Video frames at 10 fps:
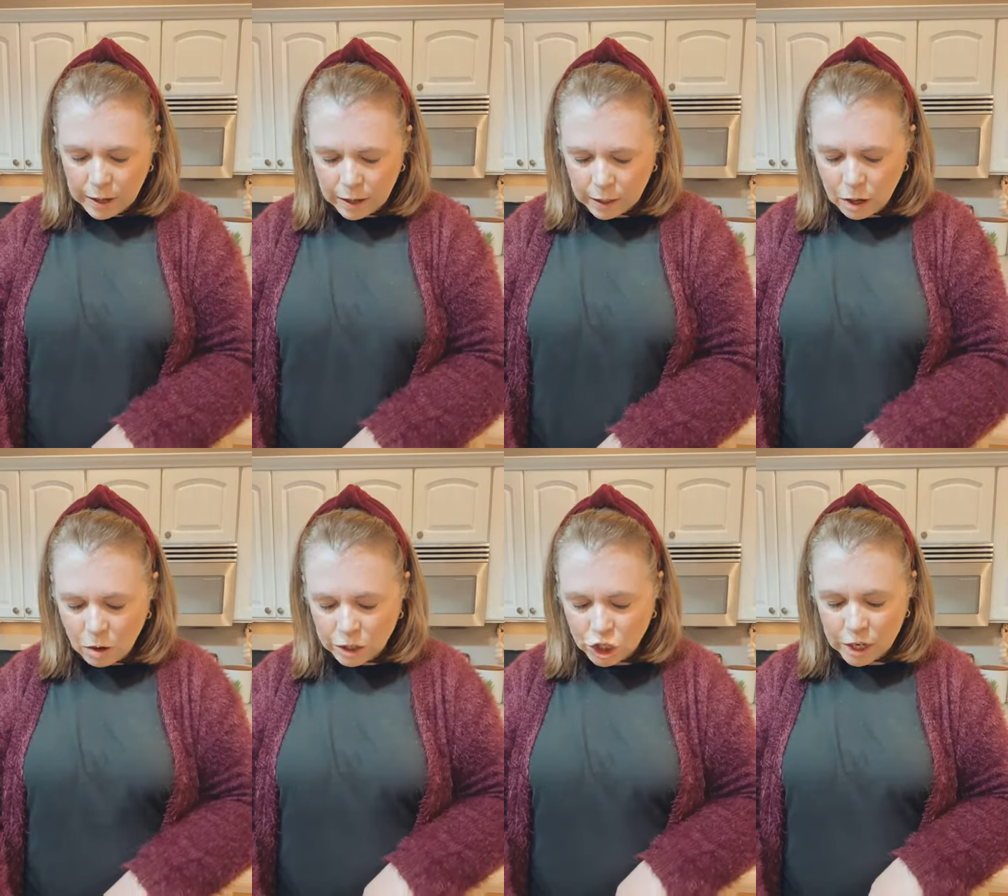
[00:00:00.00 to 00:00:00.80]

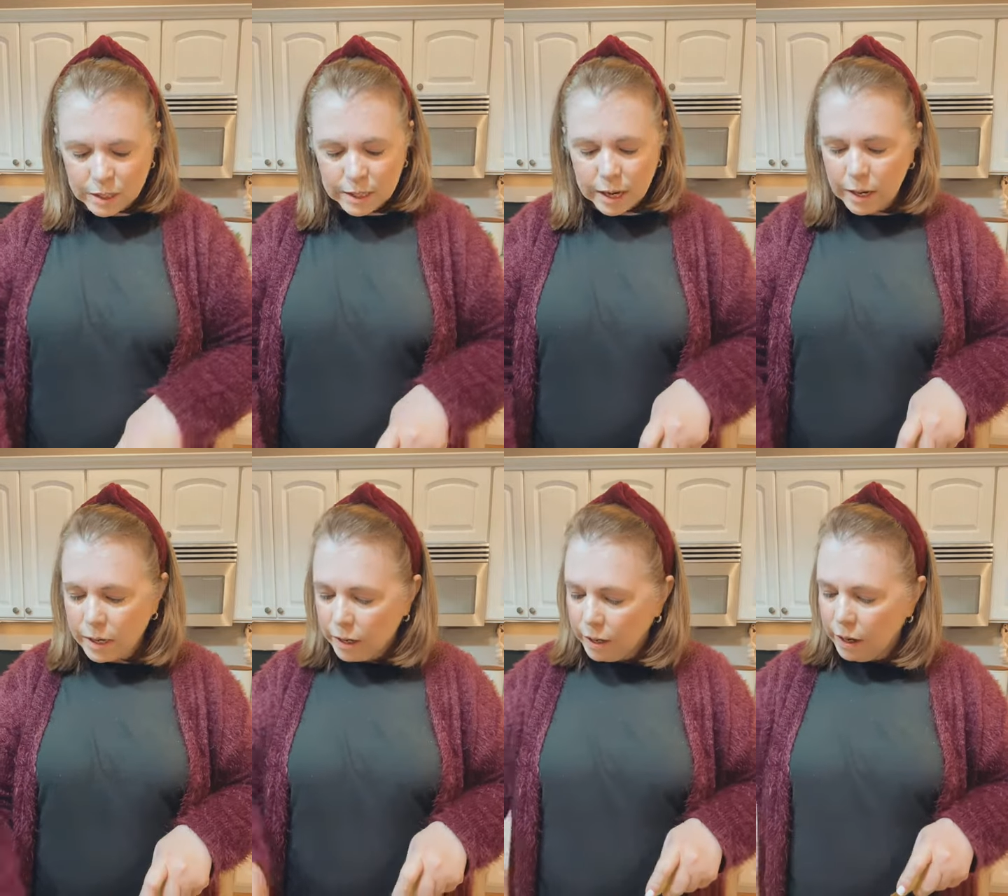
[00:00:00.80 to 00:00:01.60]
called Just Egg.
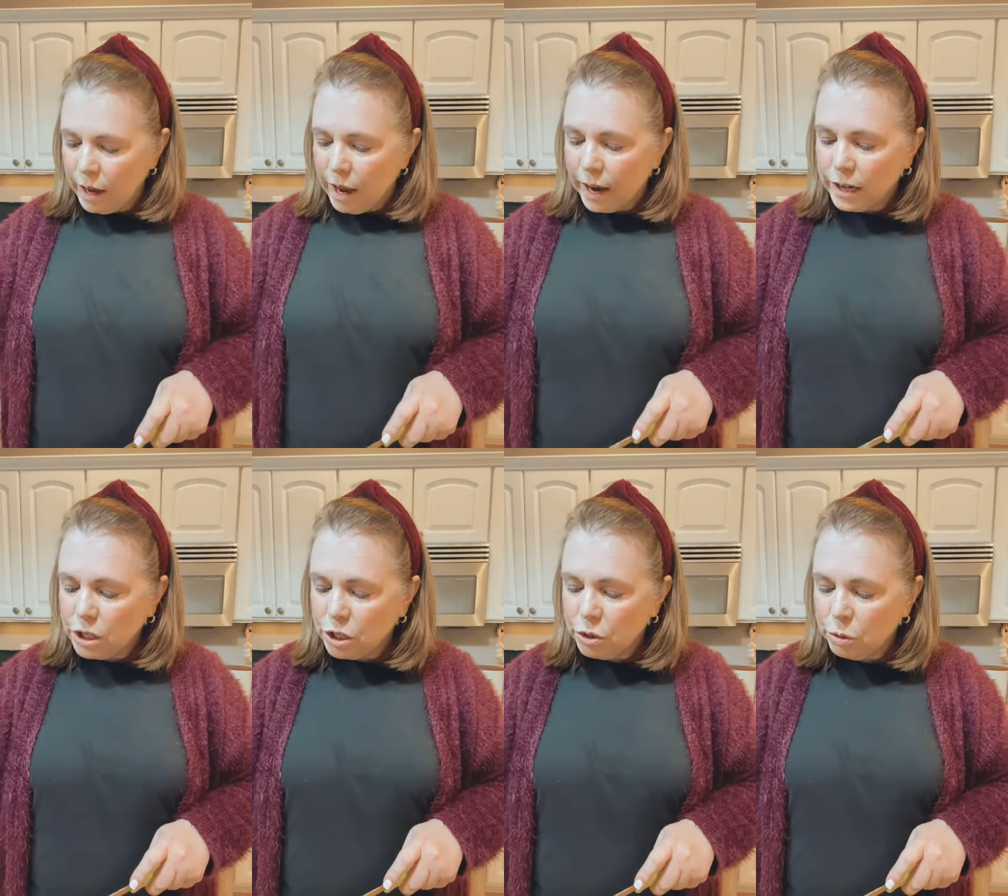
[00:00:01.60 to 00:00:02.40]
I
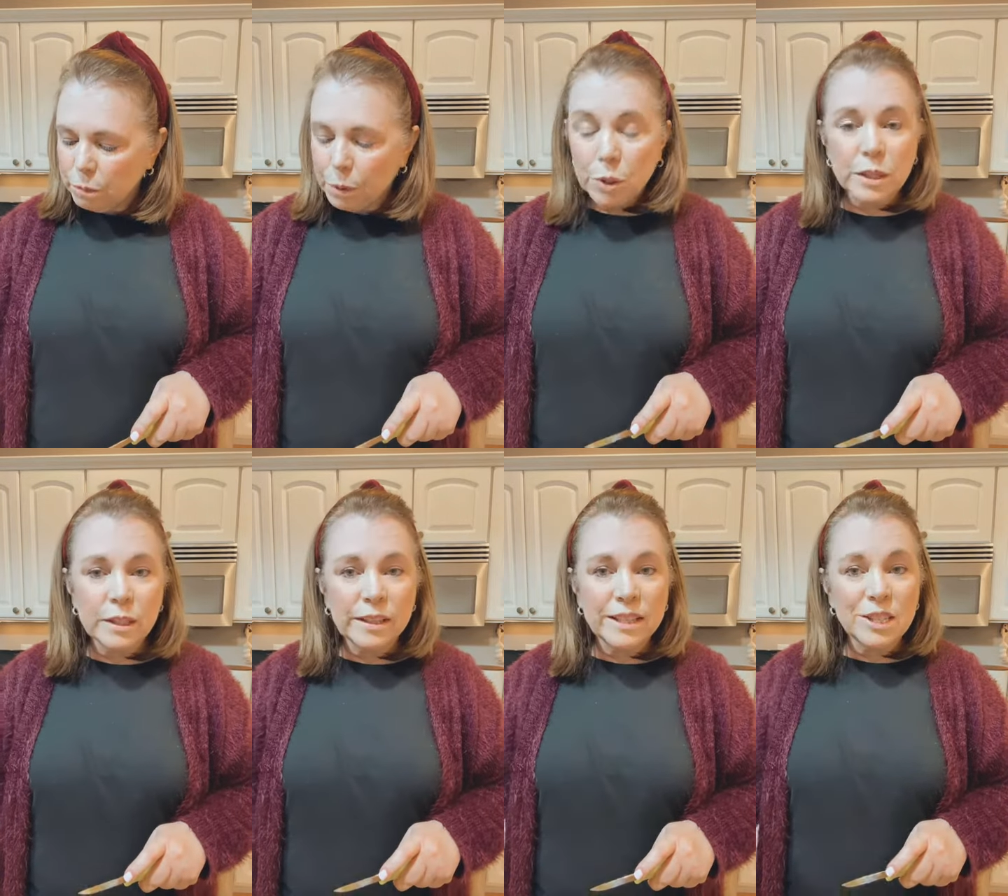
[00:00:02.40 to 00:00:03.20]
do
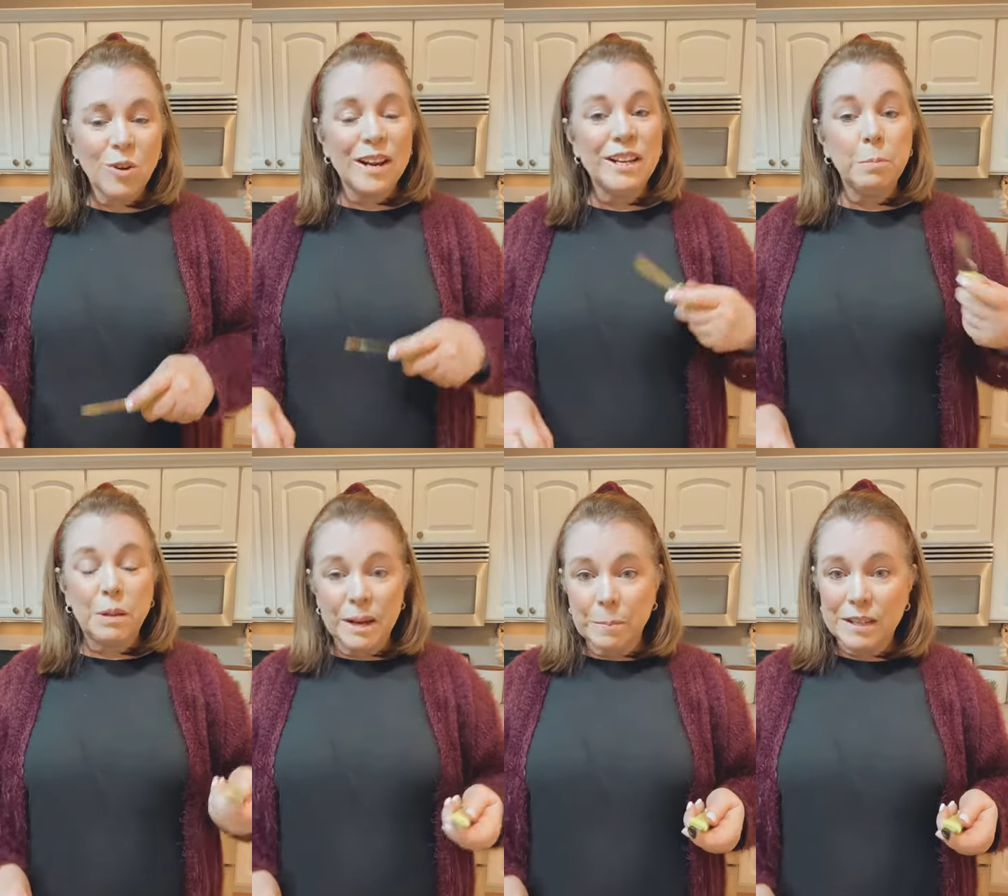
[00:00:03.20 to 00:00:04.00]
personally, so I eat a
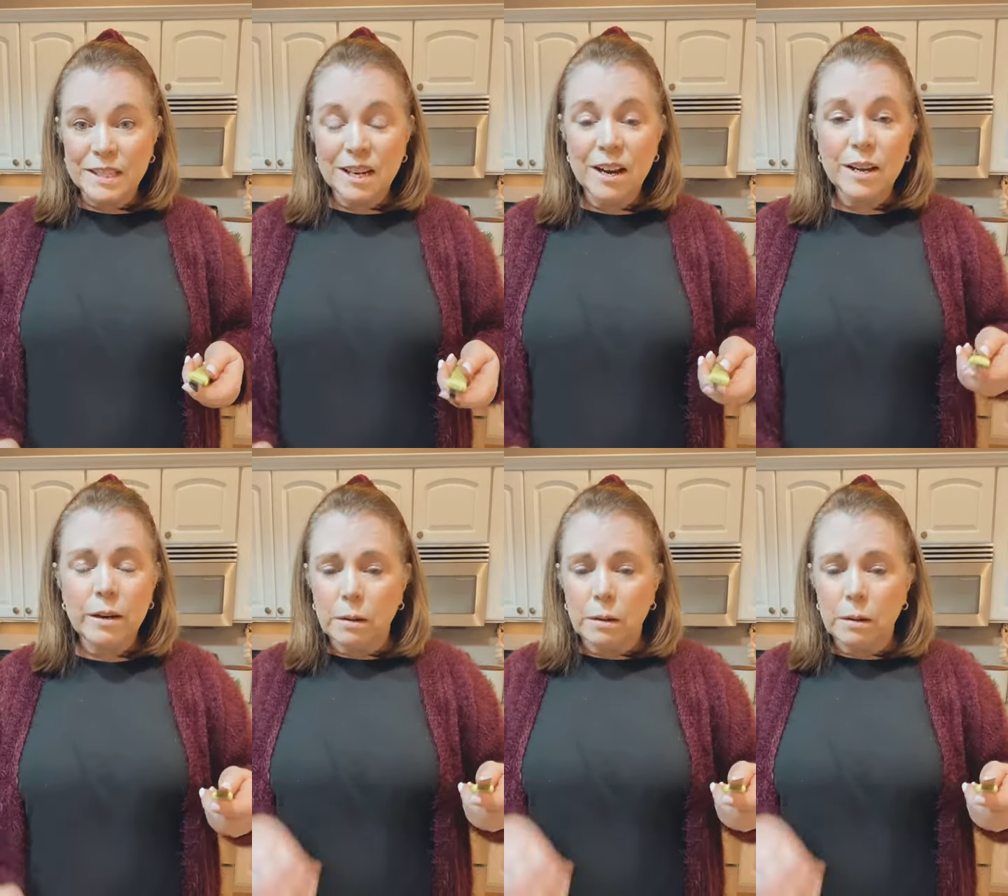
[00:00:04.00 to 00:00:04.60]
plant-based diet,